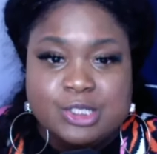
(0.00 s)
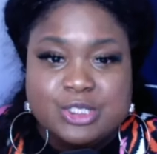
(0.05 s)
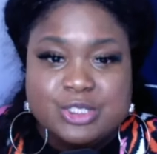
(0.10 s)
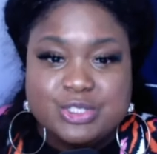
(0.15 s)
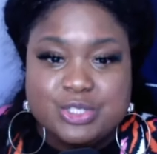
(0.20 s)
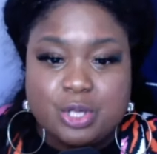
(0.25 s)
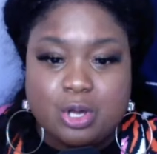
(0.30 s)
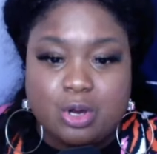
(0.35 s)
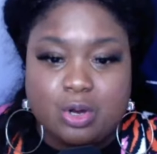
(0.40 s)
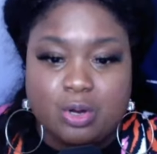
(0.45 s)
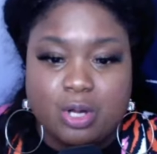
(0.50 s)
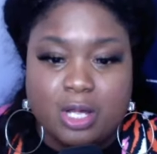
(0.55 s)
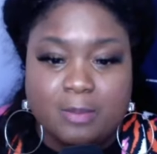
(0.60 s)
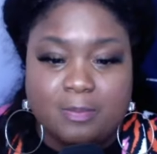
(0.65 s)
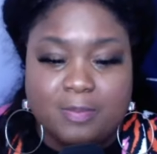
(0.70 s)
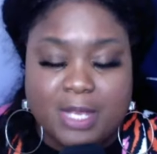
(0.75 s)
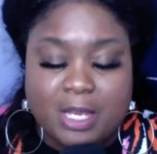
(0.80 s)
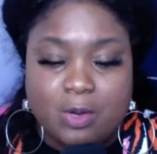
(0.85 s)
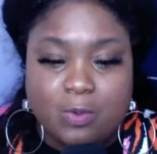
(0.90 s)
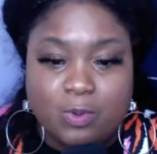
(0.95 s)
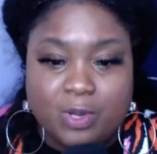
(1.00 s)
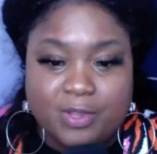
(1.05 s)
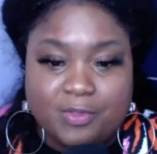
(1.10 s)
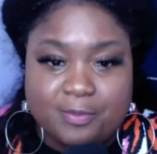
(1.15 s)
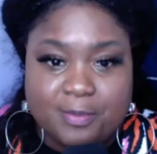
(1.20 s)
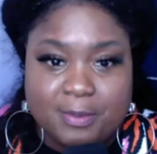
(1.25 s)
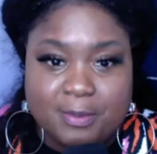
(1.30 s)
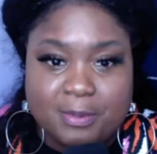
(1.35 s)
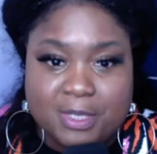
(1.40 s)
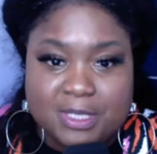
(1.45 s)
So bear
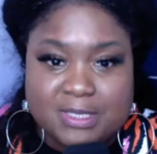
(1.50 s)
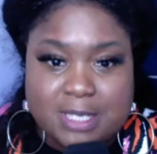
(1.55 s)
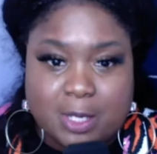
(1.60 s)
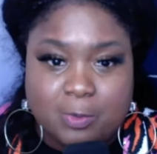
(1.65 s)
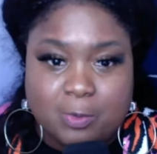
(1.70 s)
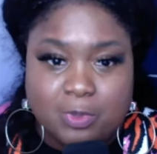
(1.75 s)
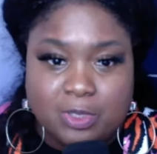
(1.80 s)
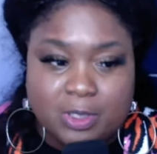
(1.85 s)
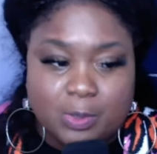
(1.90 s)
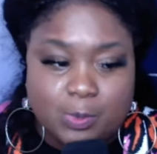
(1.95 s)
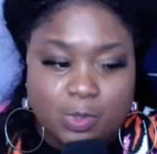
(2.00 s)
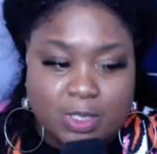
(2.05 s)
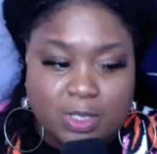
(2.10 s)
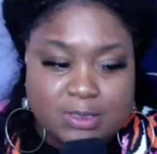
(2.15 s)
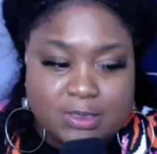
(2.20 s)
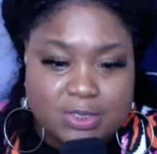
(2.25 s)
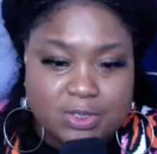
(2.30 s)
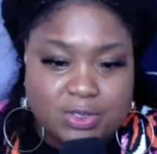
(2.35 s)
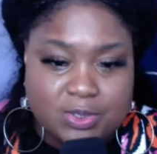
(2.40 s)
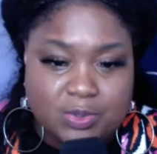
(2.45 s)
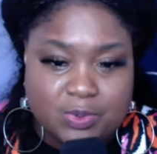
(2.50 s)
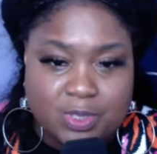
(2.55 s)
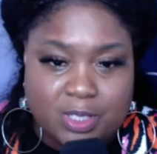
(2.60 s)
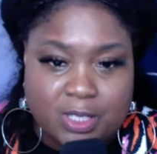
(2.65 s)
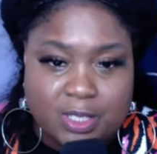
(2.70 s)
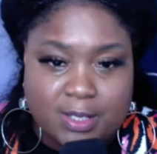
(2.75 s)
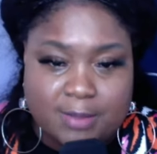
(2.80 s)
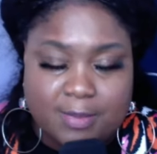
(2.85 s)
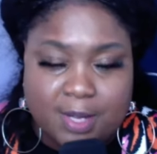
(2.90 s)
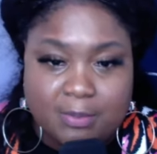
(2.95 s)
with me because I really want to.
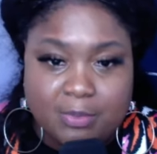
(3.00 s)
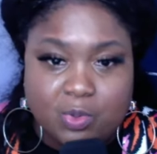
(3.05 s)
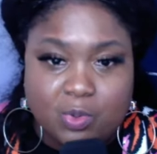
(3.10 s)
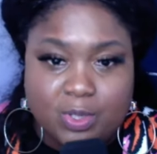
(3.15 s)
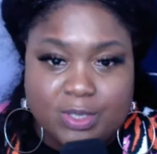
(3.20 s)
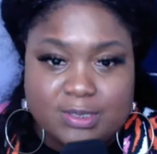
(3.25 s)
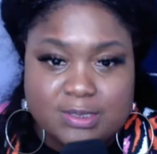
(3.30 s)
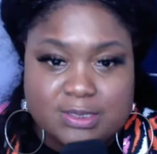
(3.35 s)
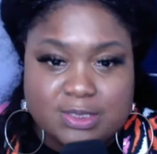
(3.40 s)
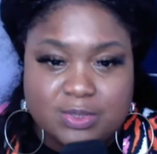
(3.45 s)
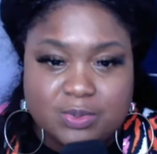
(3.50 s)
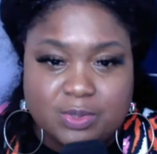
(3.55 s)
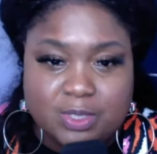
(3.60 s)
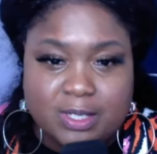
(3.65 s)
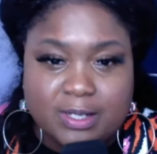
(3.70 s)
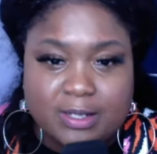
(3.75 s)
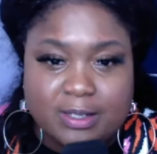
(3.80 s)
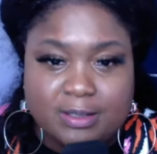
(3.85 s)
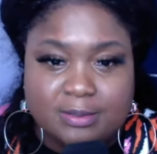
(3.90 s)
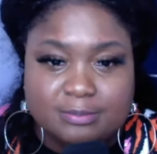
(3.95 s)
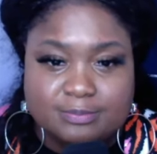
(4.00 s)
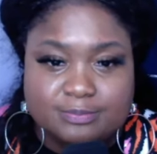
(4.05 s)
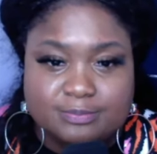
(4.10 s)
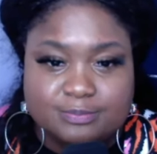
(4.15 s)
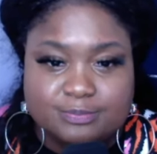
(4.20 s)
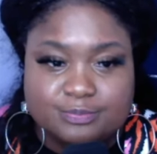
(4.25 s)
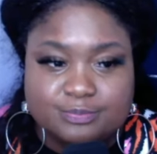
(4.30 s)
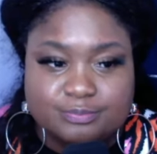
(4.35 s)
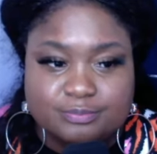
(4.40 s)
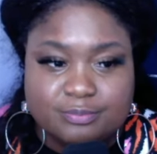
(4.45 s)
Um, I'm going to,
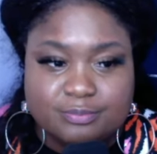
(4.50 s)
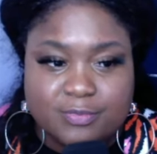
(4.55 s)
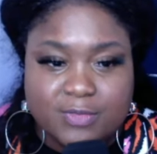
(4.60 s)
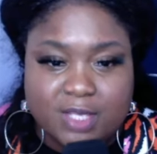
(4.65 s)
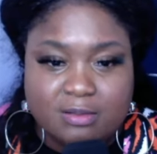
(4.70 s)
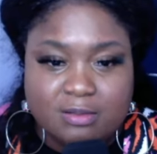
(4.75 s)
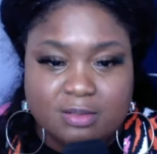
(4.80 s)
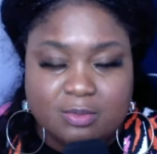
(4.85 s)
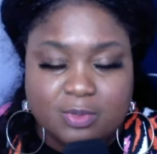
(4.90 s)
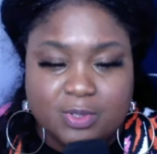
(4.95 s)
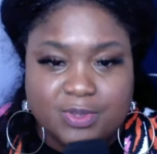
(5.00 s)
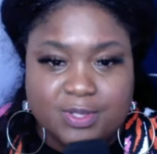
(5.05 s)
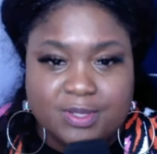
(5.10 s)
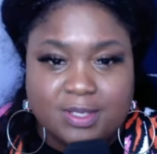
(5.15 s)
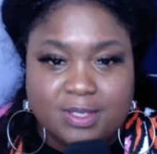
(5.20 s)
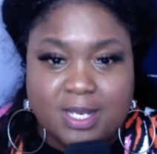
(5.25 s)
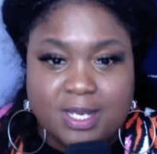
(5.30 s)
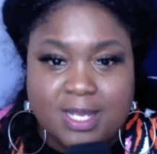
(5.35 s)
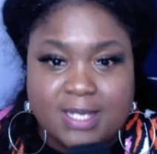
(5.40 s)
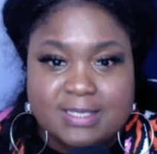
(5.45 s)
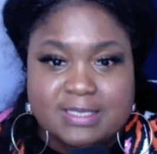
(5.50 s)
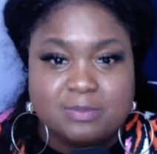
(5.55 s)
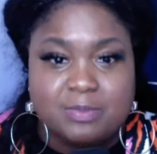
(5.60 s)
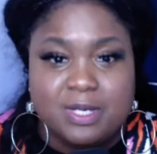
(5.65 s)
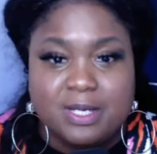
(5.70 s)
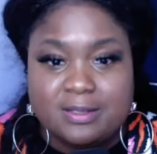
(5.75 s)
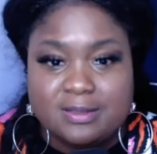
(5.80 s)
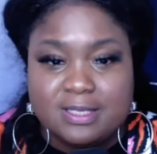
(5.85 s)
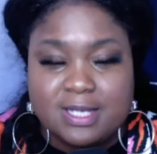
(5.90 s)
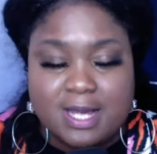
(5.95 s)
um, within the next
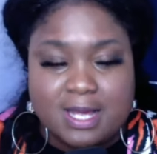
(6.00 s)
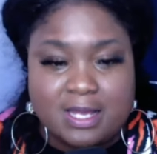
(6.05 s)
month,